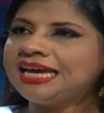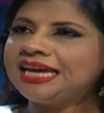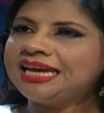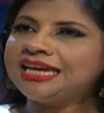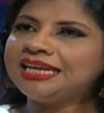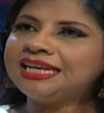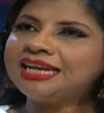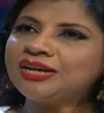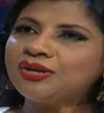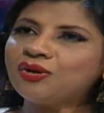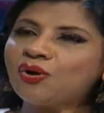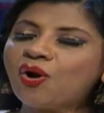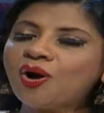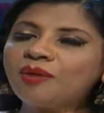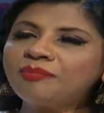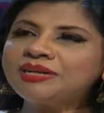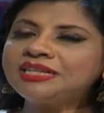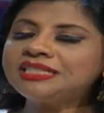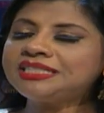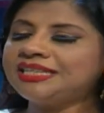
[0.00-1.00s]
in a
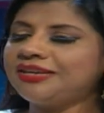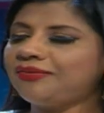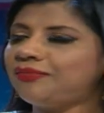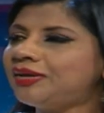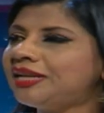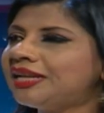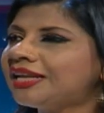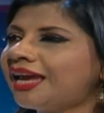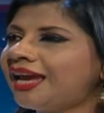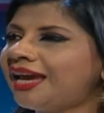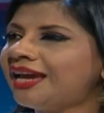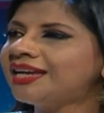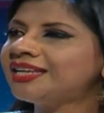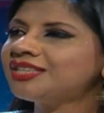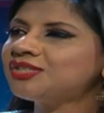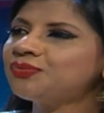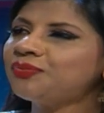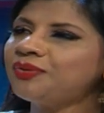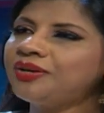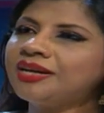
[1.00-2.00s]
normal civil
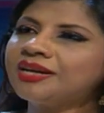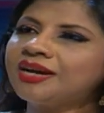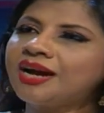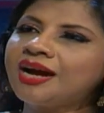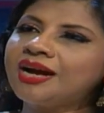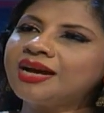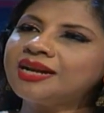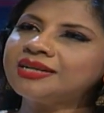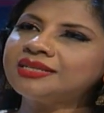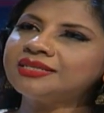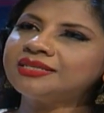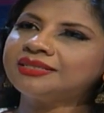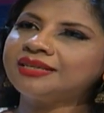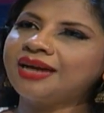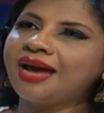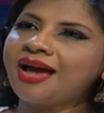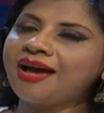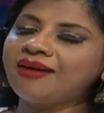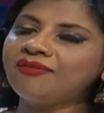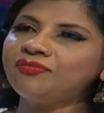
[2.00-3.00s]
case we can't
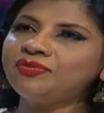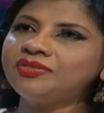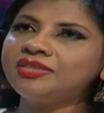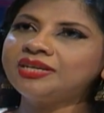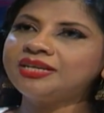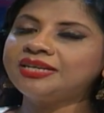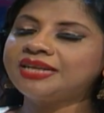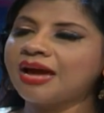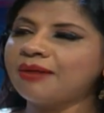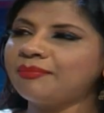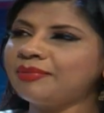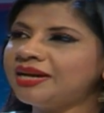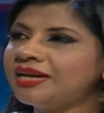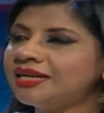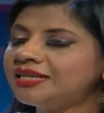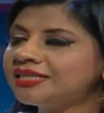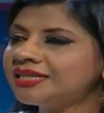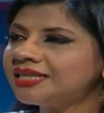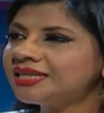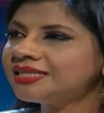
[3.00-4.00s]
have the
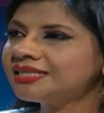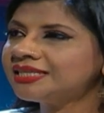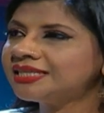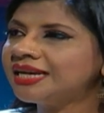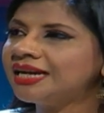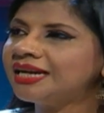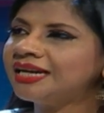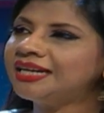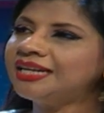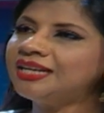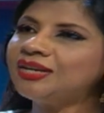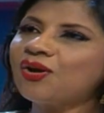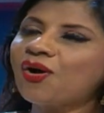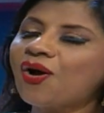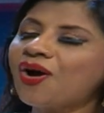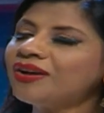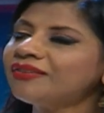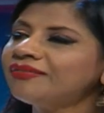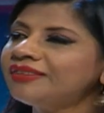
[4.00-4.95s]
damages along